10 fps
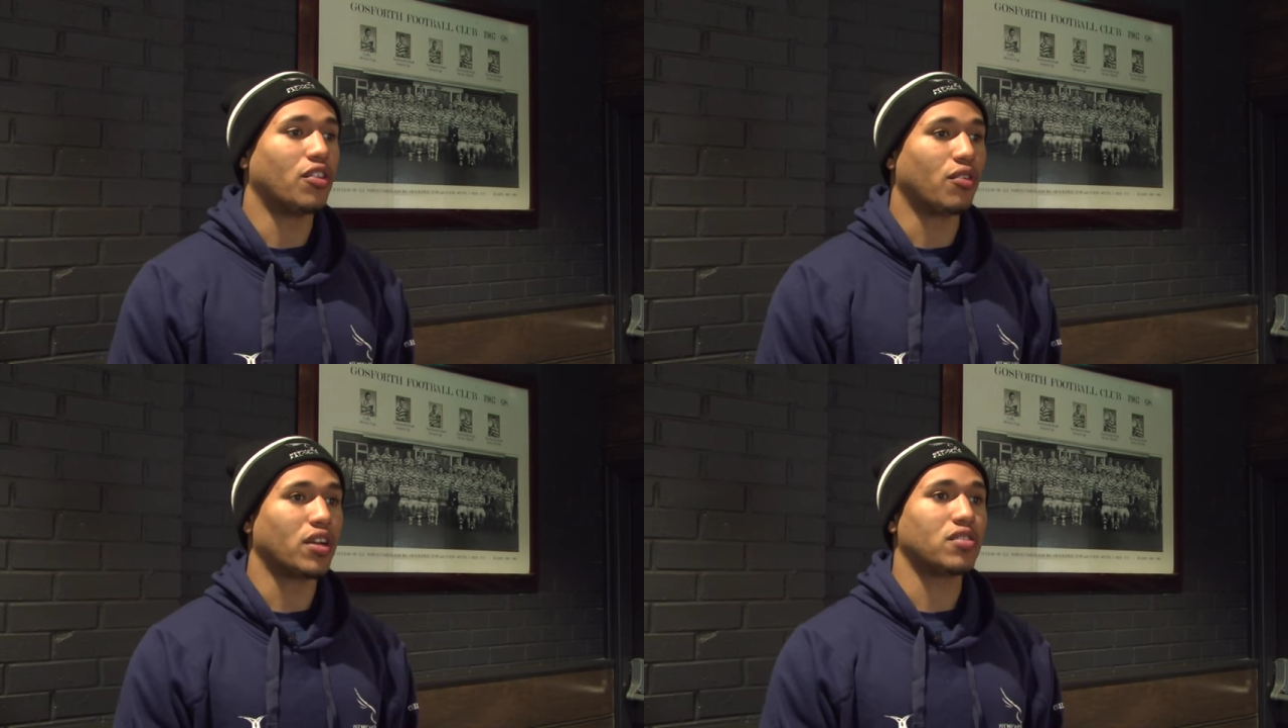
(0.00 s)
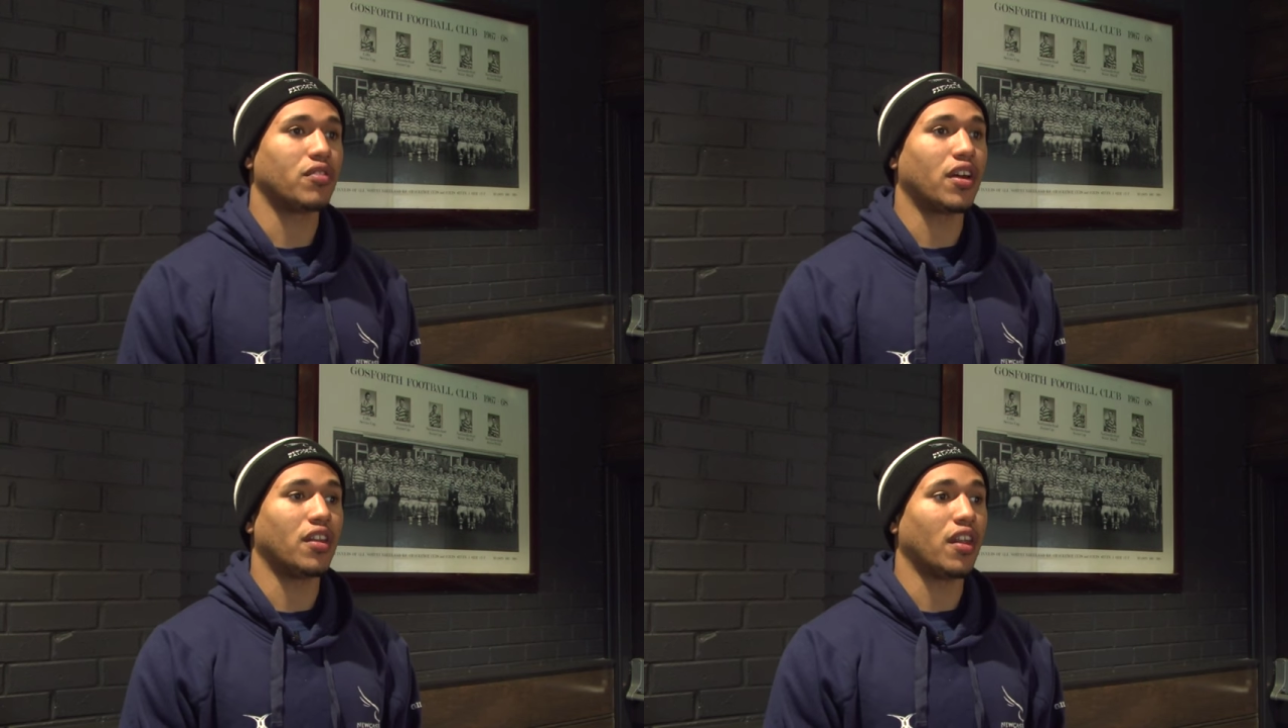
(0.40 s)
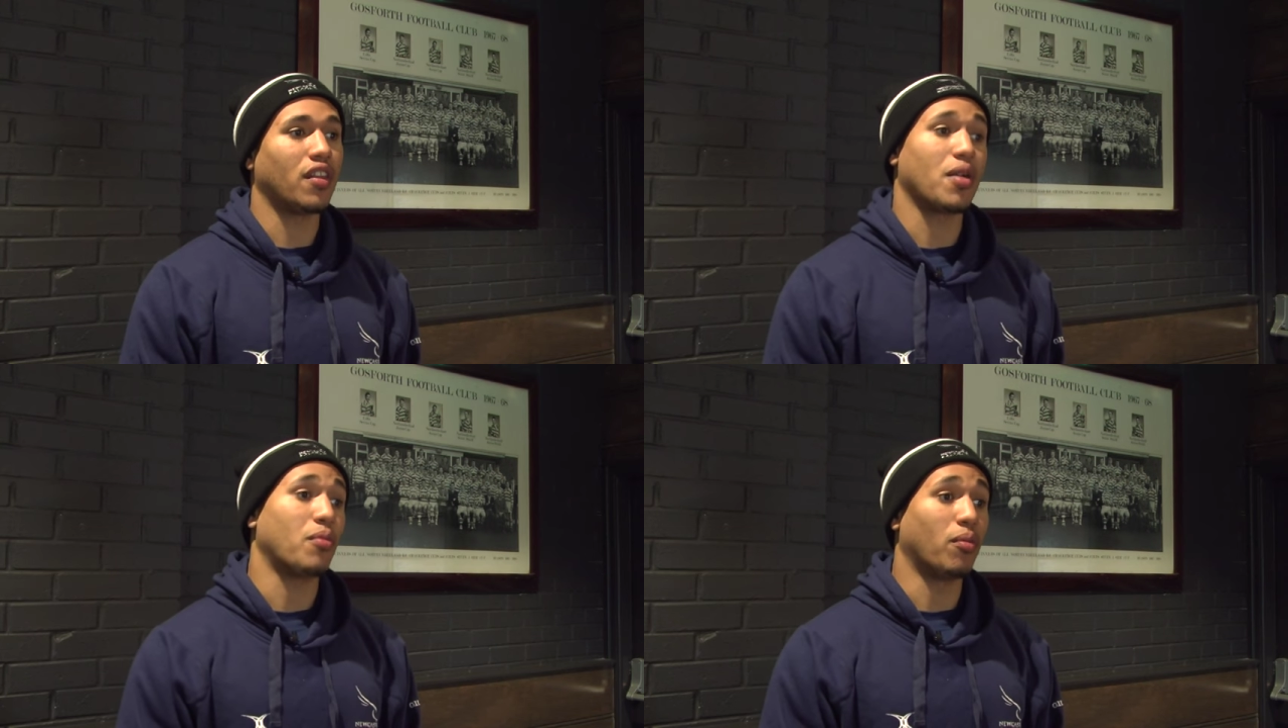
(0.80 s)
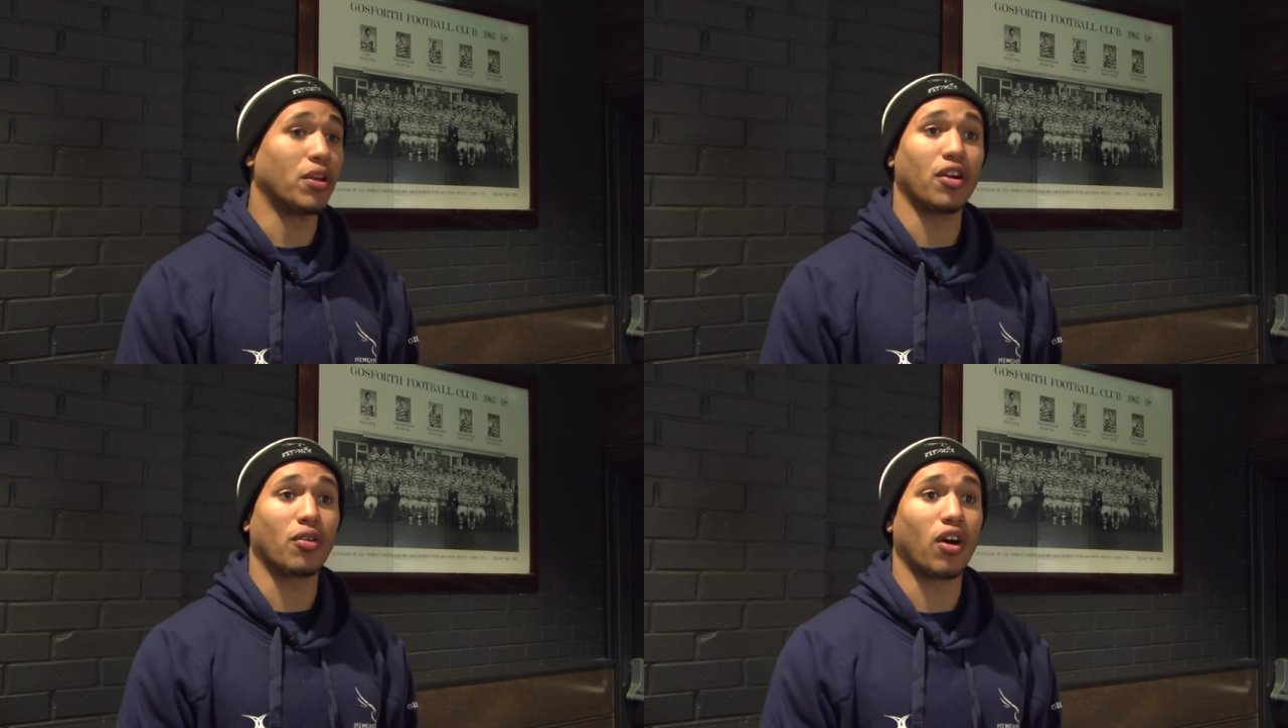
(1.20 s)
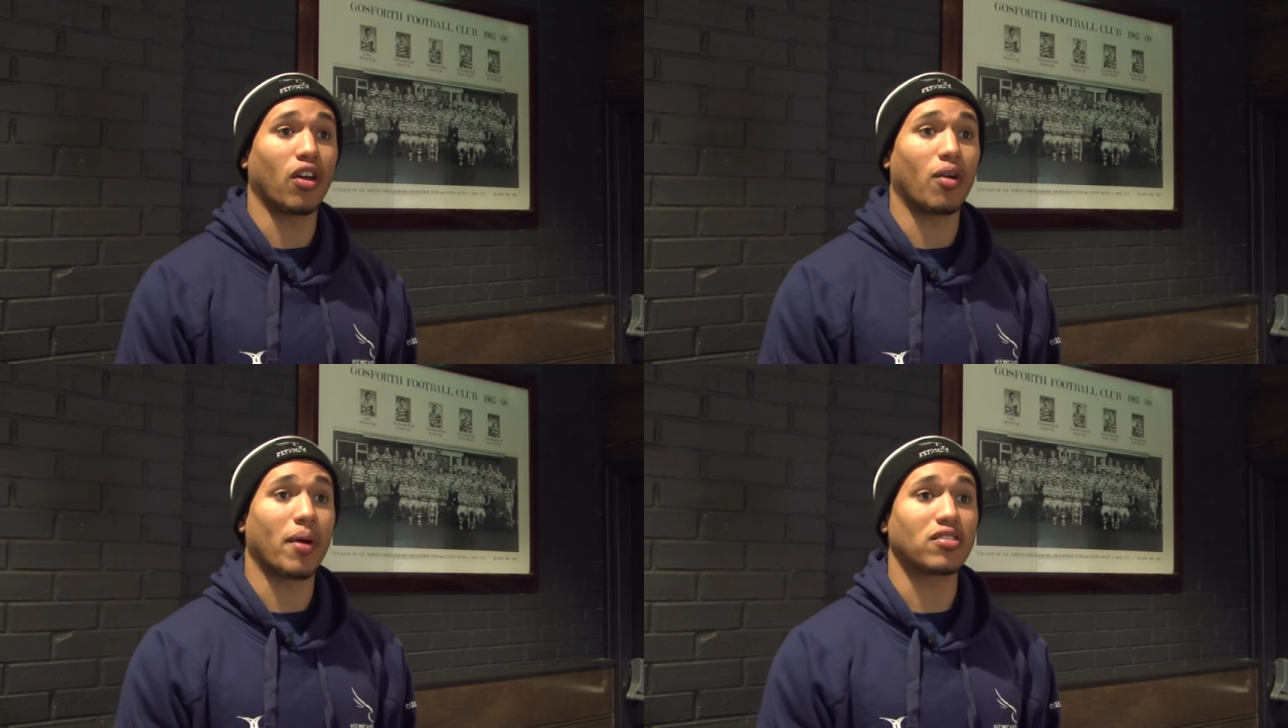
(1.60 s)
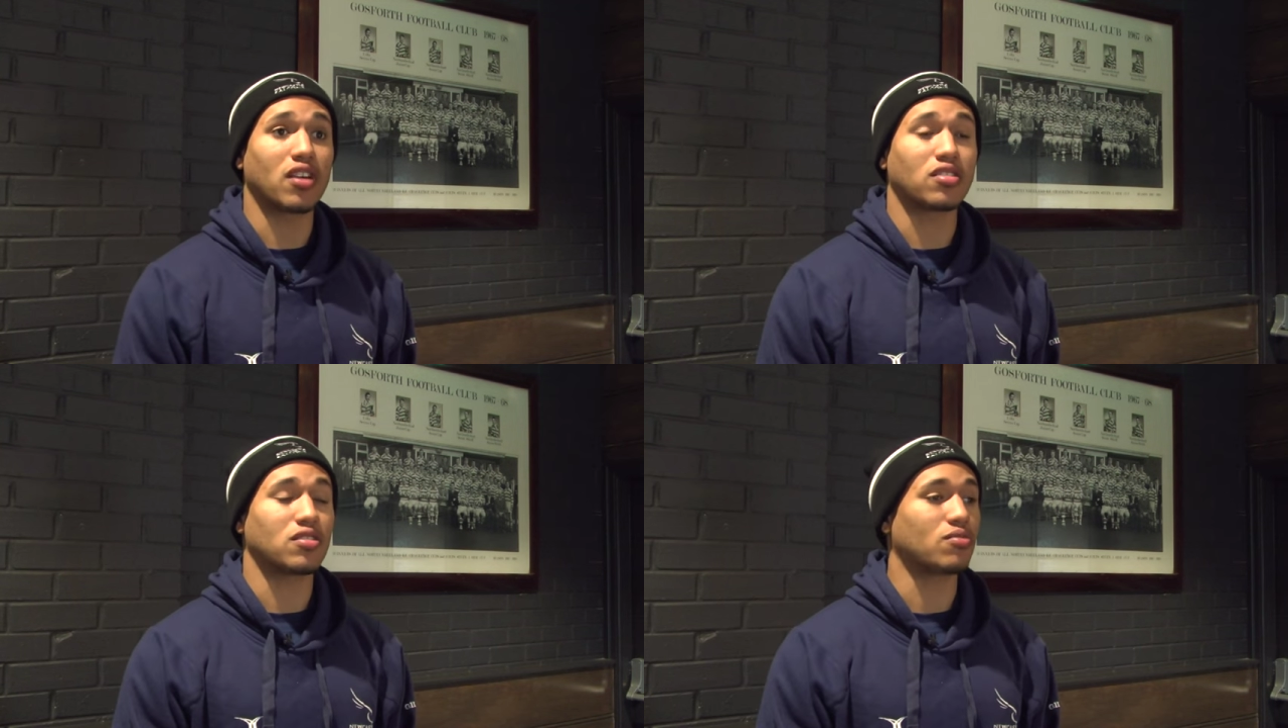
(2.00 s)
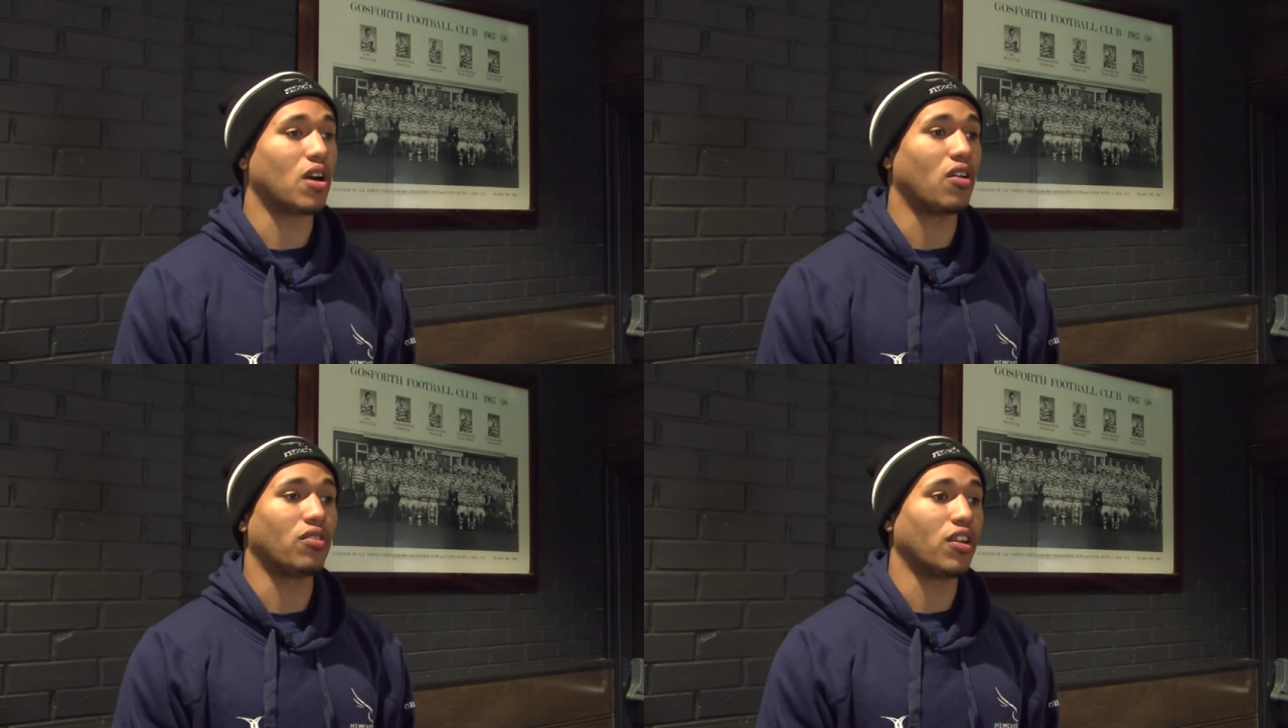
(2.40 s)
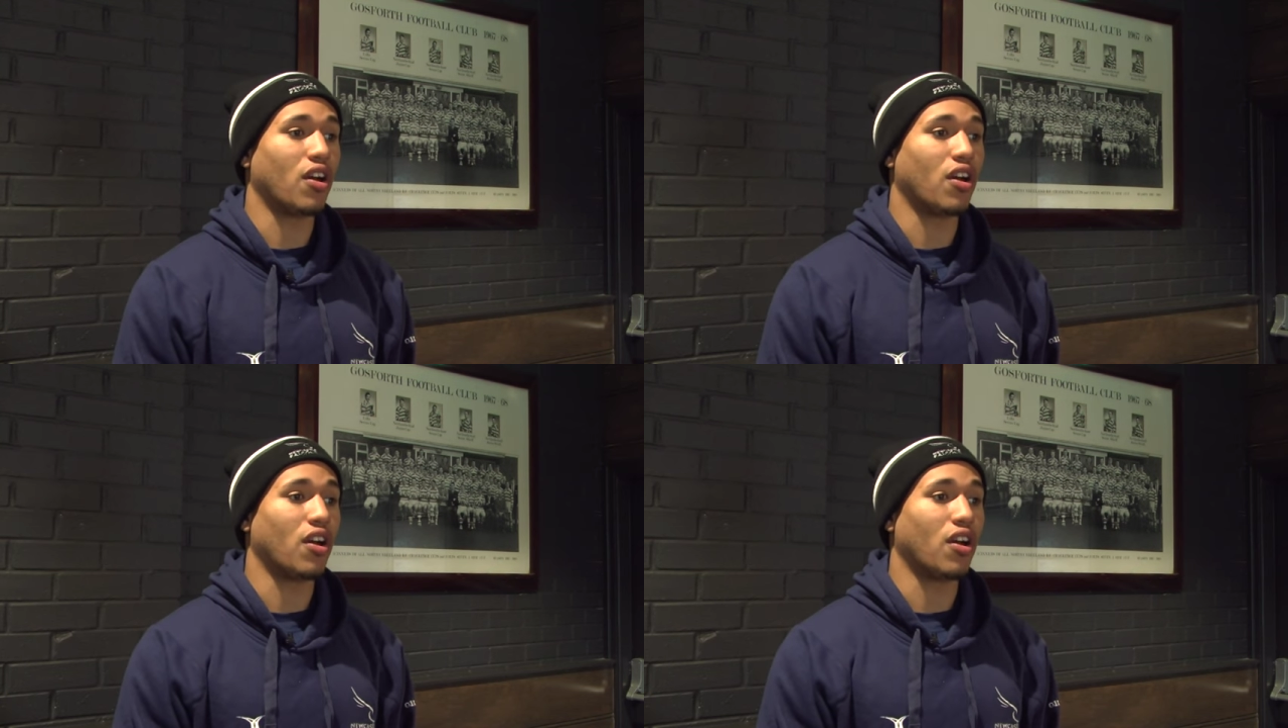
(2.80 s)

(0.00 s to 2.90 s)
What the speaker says: the rest of it, and that they probably know quite a lot about us as well.